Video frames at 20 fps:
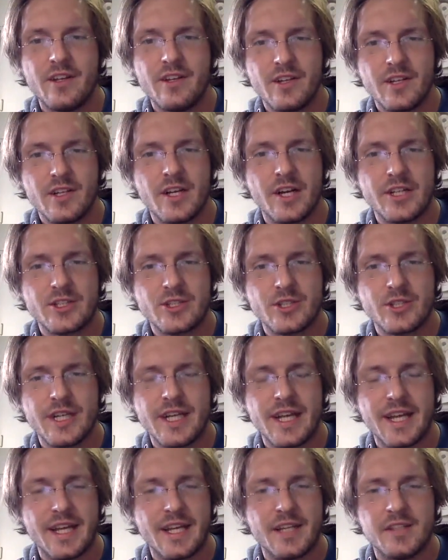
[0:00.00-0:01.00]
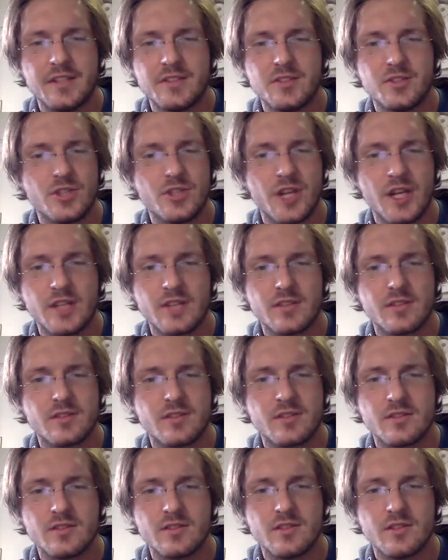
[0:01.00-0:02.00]
your country is just
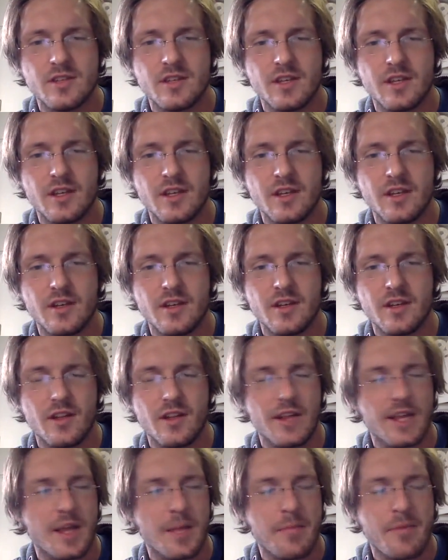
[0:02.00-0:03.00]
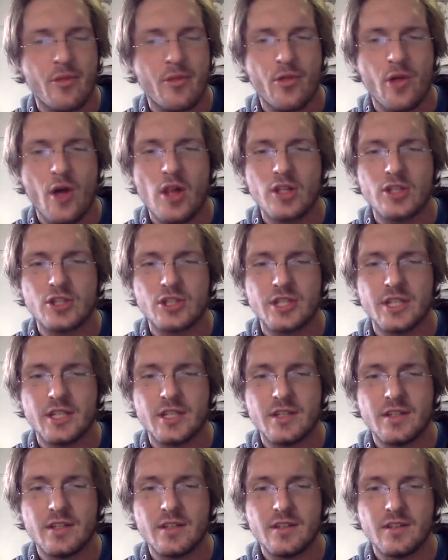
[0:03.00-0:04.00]
like a pathology,
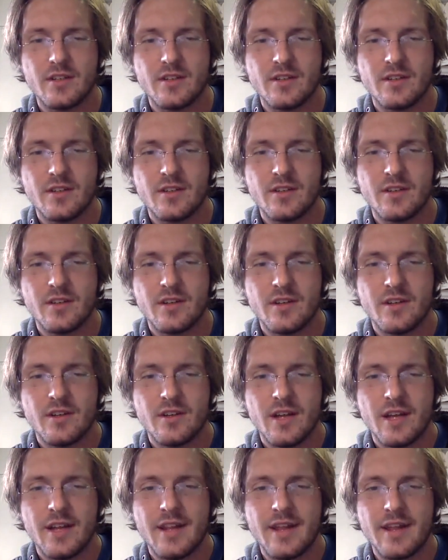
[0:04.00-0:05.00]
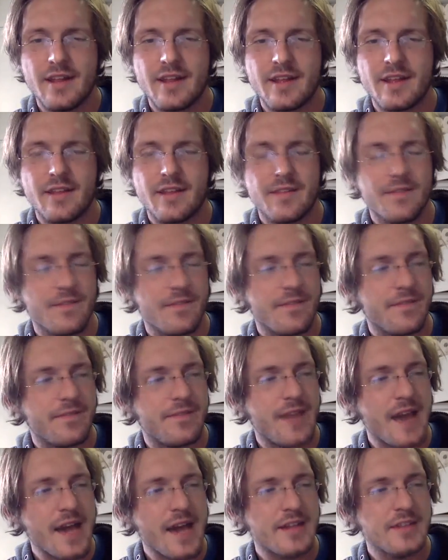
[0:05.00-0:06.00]
right? And
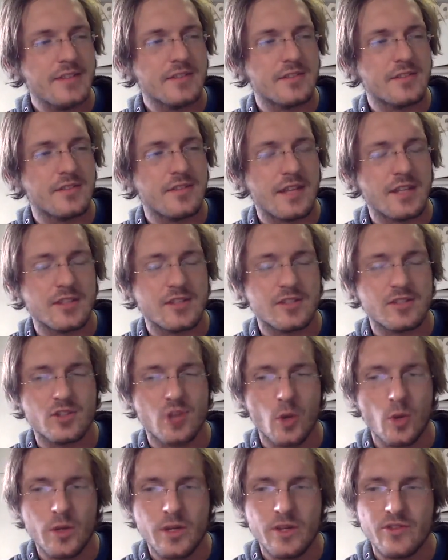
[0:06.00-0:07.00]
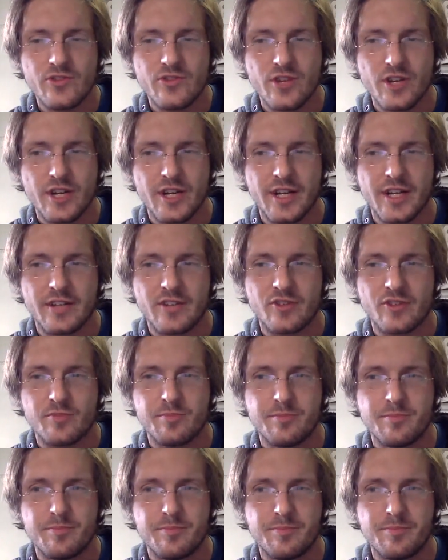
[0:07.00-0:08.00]
that is so concerning,
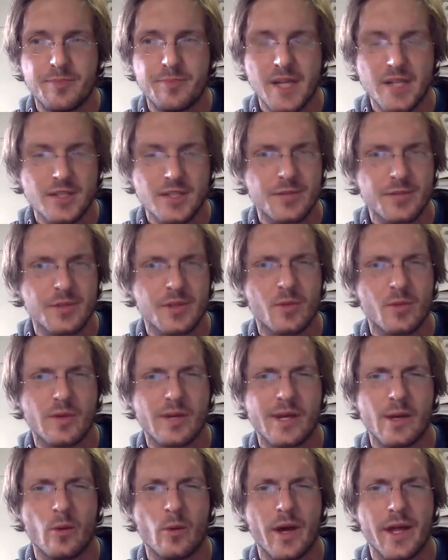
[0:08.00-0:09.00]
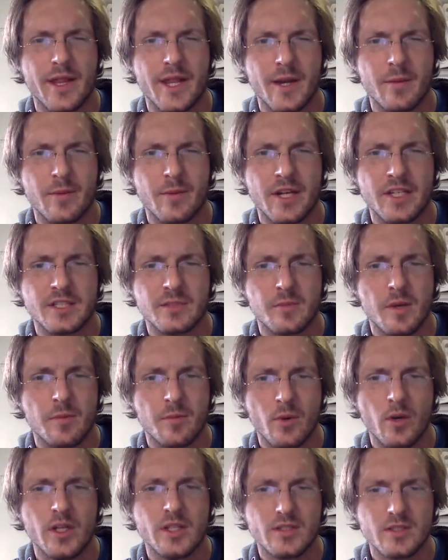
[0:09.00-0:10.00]
especially with the way that I'm raising my
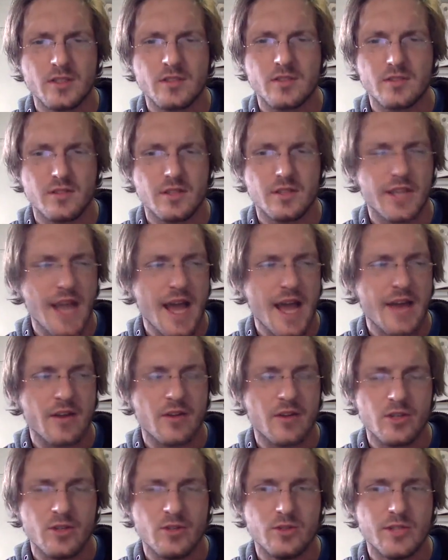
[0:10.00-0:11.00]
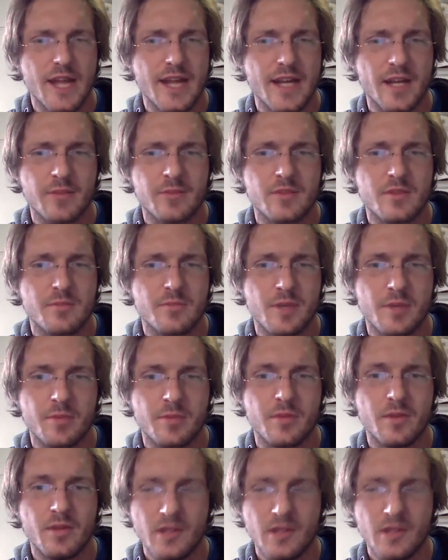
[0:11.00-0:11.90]
boys, because it's like, yeah, no, you stand up to the people,